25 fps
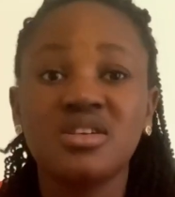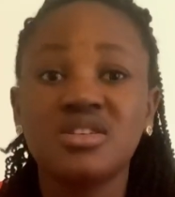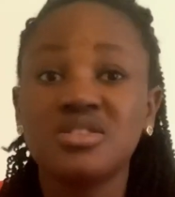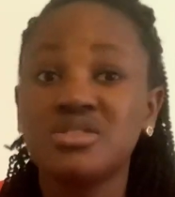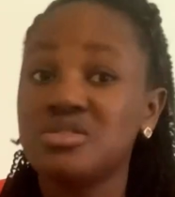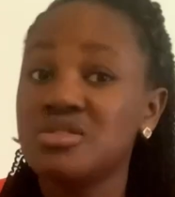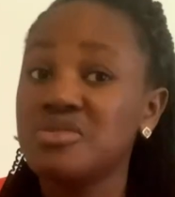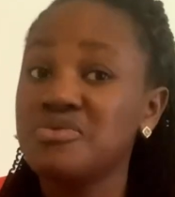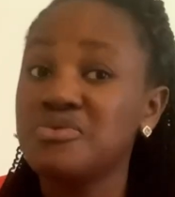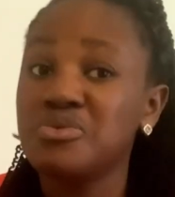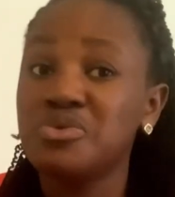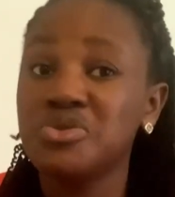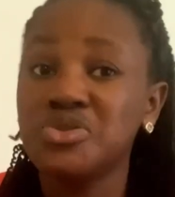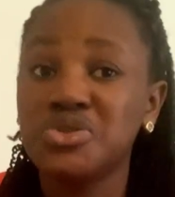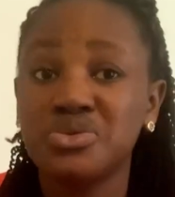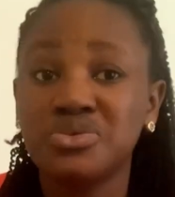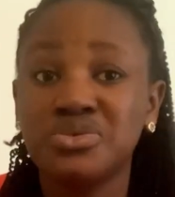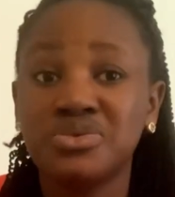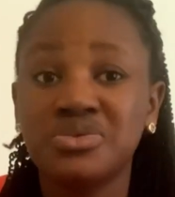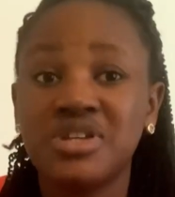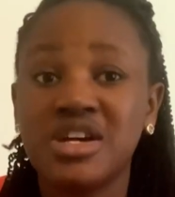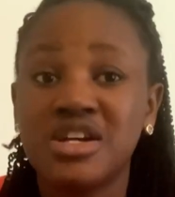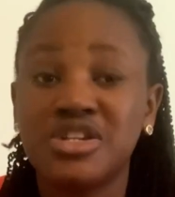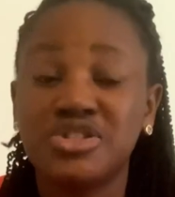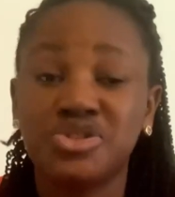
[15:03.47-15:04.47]
So if you want to do
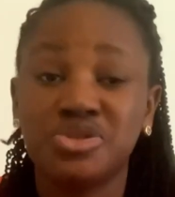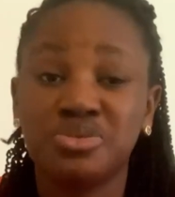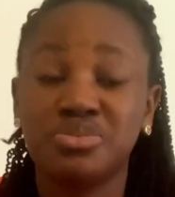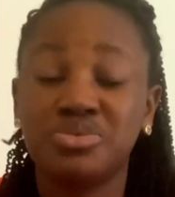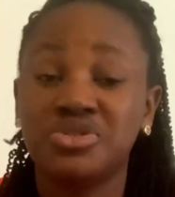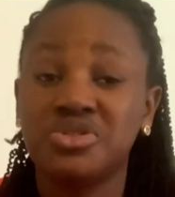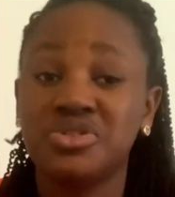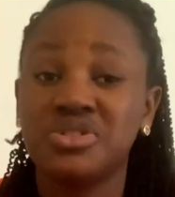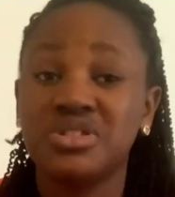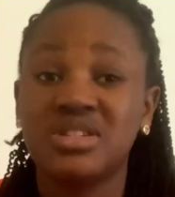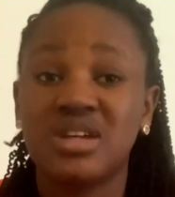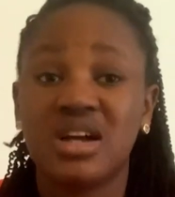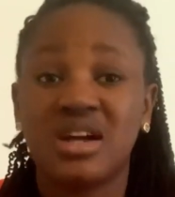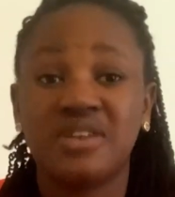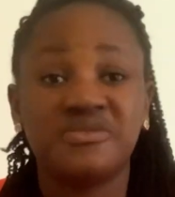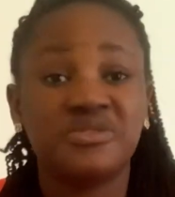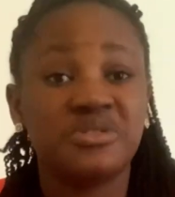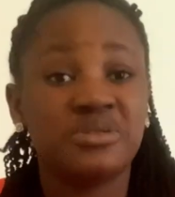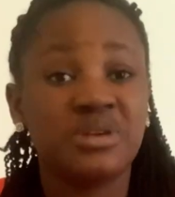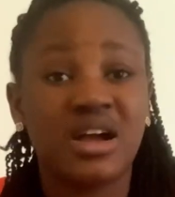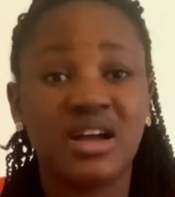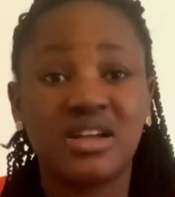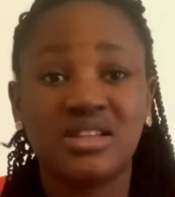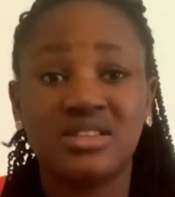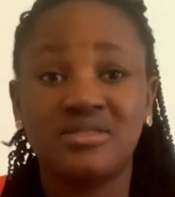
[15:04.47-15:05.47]
that job, just have
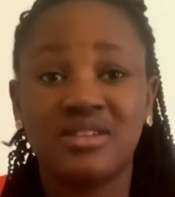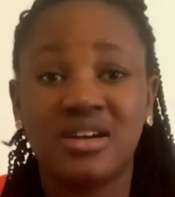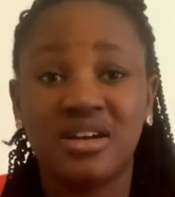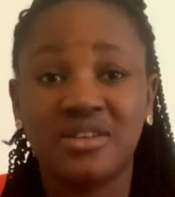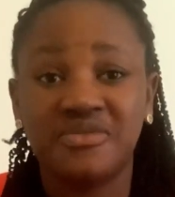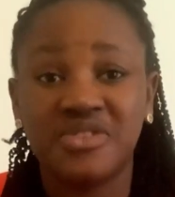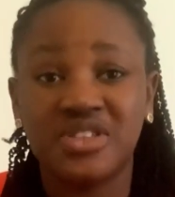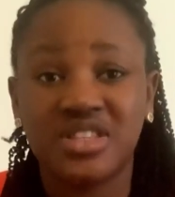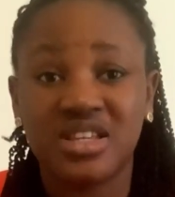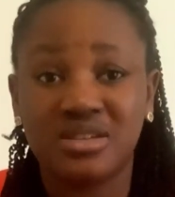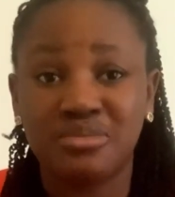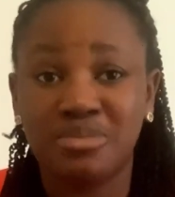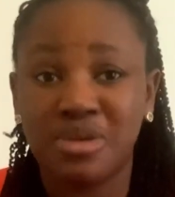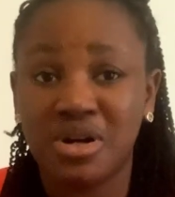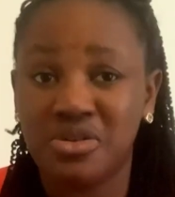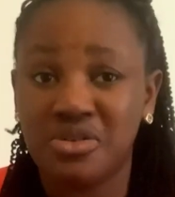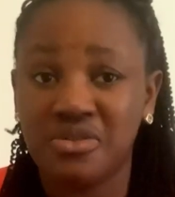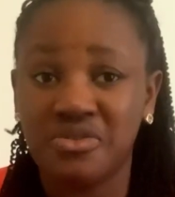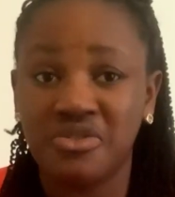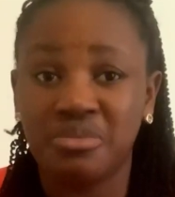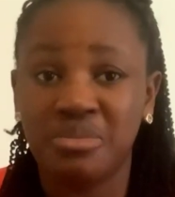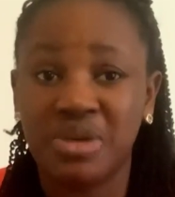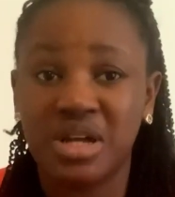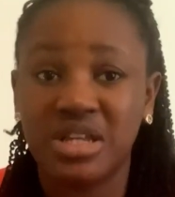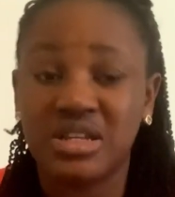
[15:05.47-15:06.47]
it at back of
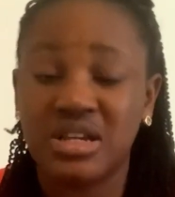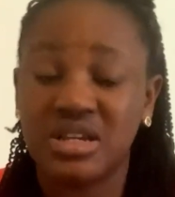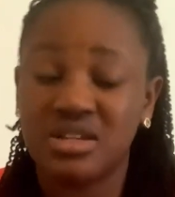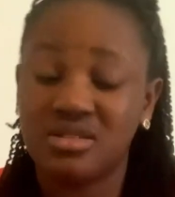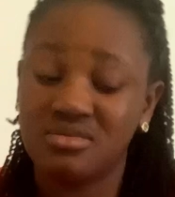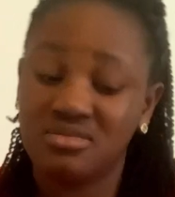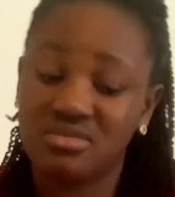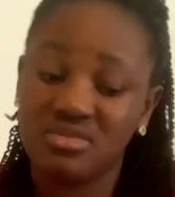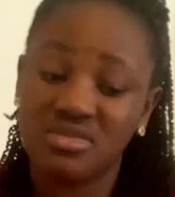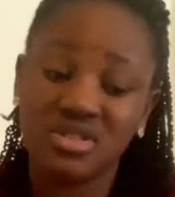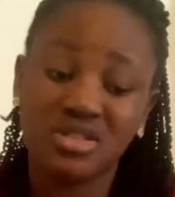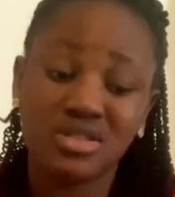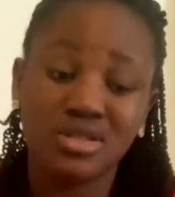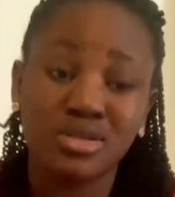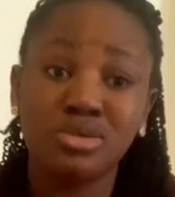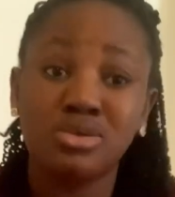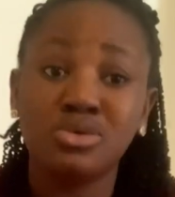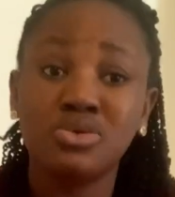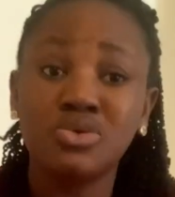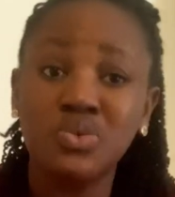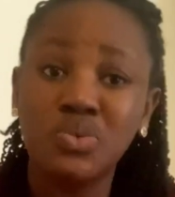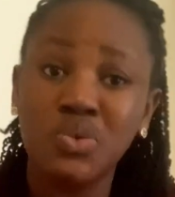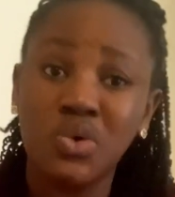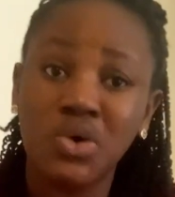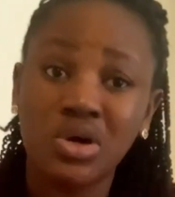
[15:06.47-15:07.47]
your mind that it's a
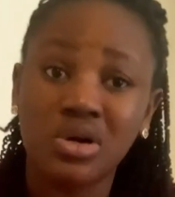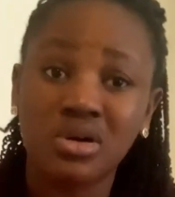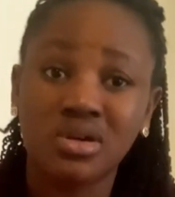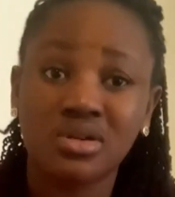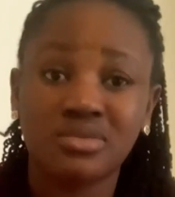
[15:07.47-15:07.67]
long walk